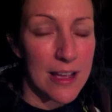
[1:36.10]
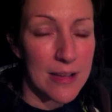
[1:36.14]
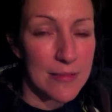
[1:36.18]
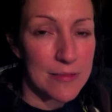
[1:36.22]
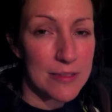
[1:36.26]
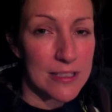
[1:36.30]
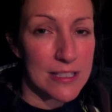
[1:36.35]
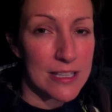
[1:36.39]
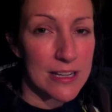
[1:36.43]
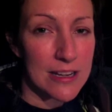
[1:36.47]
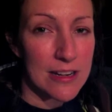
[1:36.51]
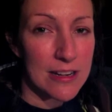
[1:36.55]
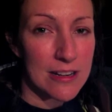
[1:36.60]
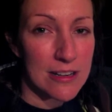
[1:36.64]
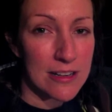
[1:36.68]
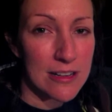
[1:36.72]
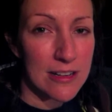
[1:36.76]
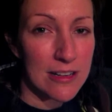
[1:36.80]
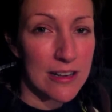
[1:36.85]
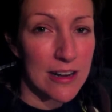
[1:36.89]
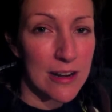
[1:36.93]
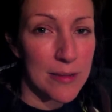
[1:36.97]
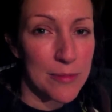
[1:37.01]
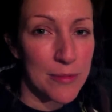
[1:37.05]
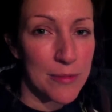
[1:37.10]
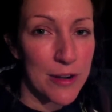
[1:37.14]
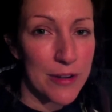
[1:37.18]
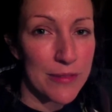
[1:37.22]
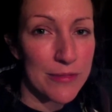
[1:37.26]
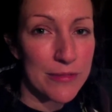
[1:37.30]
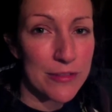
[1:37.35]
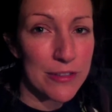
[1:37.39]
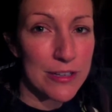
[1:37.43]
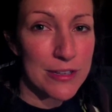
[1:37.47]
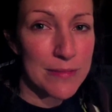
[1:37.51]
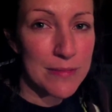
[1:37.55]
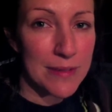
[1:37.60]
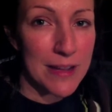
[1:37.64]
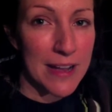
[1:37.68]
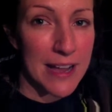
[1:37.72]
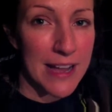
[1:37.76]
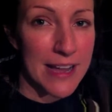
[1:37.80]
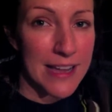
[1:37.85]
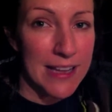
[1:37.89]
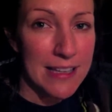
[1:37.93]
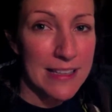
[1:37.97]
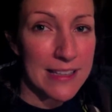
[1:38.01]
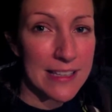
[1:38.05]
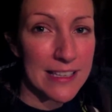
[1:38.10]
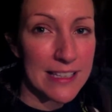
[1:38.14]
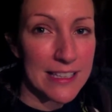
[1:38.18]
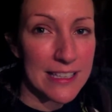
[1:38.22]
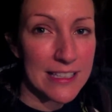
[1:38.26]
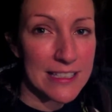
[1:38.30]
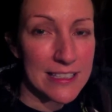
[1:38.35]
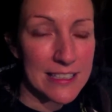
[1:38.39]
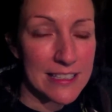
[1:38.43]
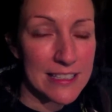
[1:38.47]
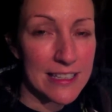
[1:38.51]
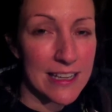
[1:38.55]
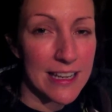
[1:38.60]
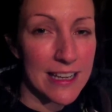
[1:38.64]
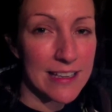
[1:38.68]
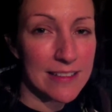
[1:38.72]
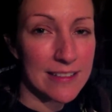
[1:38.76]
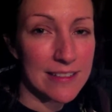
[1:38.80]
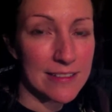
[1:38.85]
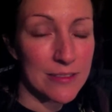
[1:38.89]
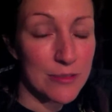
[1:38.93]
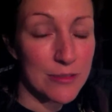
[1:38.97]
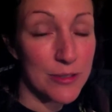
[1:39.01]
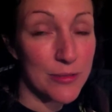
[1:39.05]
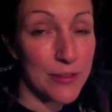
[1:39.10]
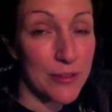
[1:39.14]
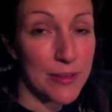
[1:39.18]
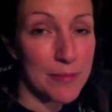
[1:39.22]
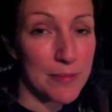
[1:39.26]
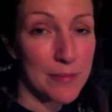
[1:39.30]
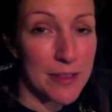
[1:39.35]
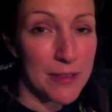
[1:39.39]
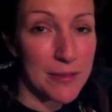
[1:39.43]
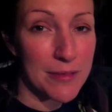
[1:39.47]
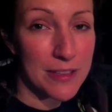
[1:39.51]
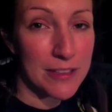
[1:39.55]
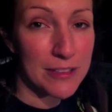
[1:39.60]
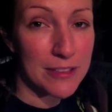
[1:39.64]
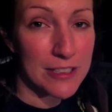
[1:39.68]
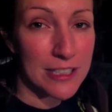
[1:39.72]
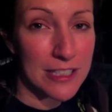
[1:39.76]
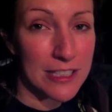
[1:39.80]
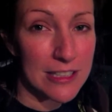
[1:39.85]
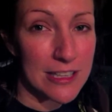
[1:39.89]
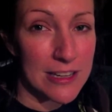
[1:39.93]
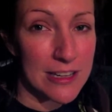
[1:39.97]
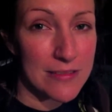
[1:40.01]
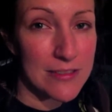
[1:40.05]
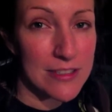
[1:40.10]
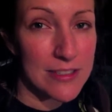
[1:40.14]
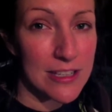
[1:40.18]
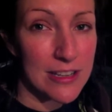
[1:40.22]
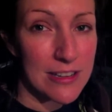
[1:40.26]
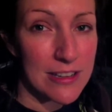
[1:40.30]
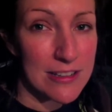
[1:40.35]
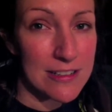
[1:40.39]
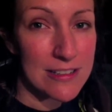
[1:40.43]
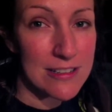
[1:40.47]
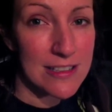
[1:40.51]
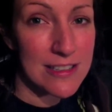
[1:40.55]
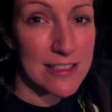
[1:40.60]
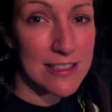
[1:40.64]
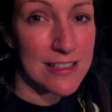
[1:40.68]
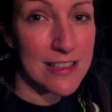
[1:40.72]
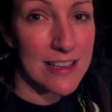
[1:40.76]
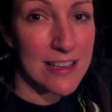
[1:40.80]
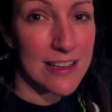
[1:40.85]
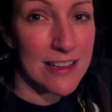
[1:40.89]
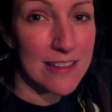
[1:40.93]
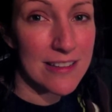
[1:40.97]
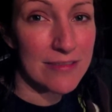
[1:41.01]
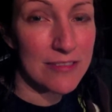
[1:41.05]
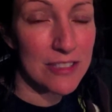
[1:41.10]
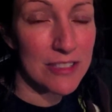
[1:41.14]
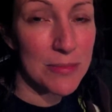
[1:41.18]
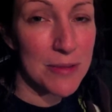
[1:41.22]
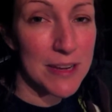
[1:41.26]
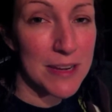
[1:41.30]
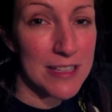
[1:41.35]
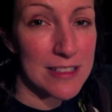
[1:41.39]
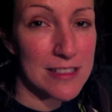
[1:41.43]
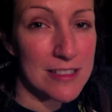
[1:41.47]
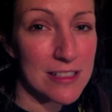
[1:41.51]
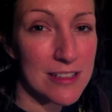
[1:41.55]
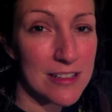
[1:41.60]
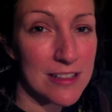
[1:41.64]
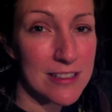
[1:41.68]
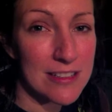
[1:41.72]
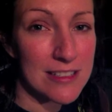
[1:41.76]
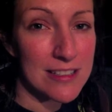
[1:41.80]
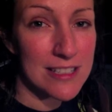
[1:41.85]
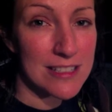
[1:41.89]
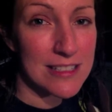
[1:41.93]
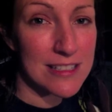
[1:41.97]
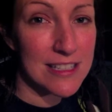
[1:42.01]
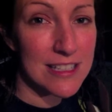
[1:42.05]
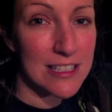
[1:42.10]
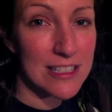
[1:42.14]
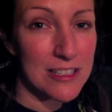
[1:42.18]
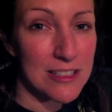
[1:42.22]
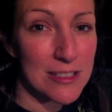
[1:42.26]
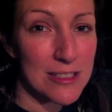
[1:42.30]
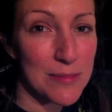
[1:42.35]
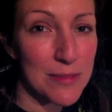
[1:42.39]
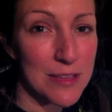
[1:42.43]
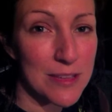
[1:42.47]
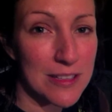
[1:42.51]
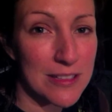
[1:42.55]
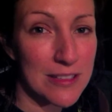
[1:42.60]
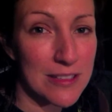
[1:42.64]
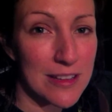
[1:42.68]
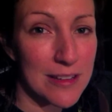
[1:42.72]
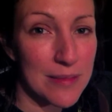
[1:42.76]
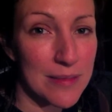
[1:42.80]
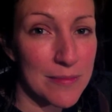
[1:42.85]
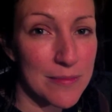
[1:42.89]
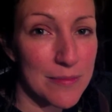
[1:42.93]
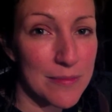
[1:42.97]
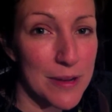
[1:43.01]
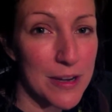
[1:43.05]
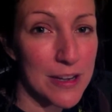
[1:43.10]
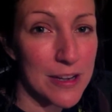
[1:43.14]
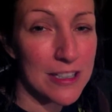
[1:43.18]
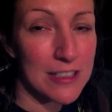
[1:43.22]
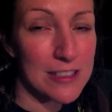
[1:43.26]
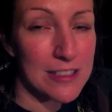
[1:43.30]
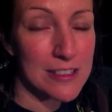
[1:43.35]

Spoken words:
We said our prayerful goodbye at the end, and it was fun, by the way, learning a lot of songs, Jamaican songs, and teaching some American songs.